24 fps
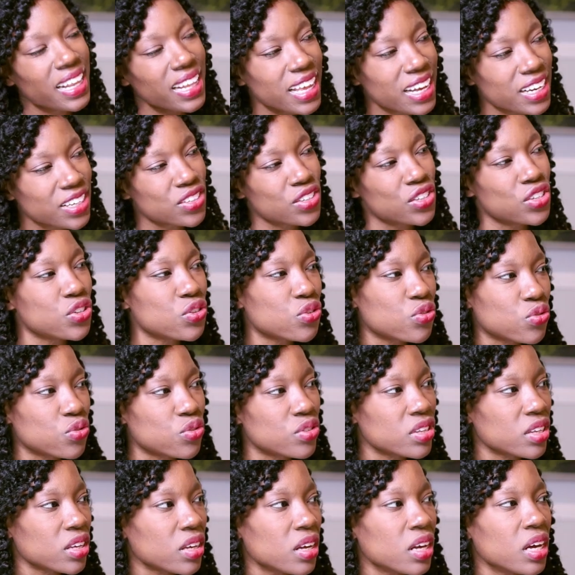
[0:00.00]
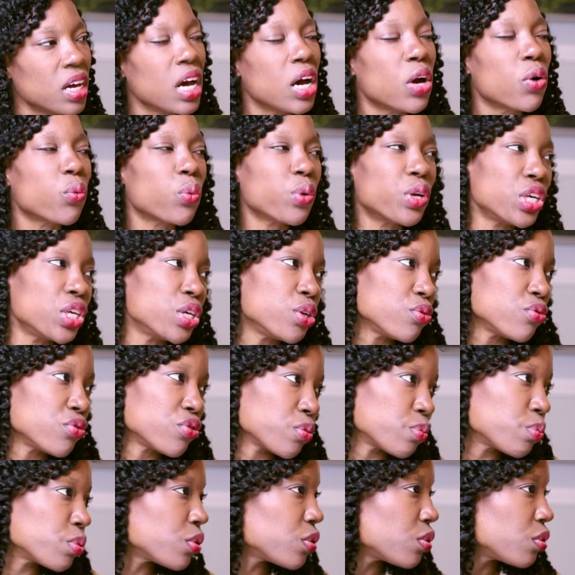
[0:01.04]
I like to use
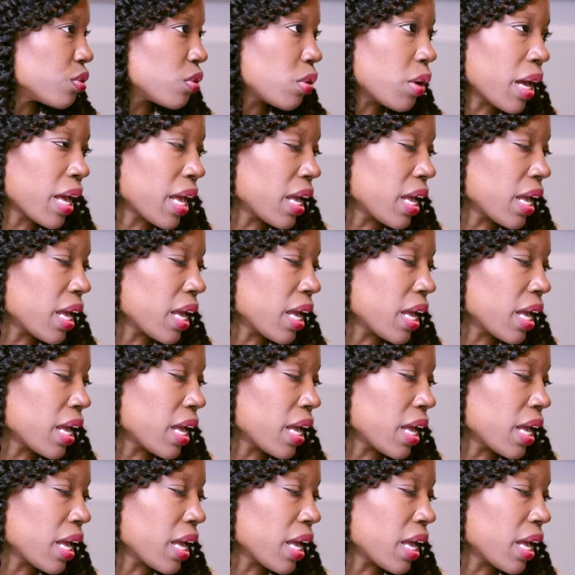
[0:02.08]
reusable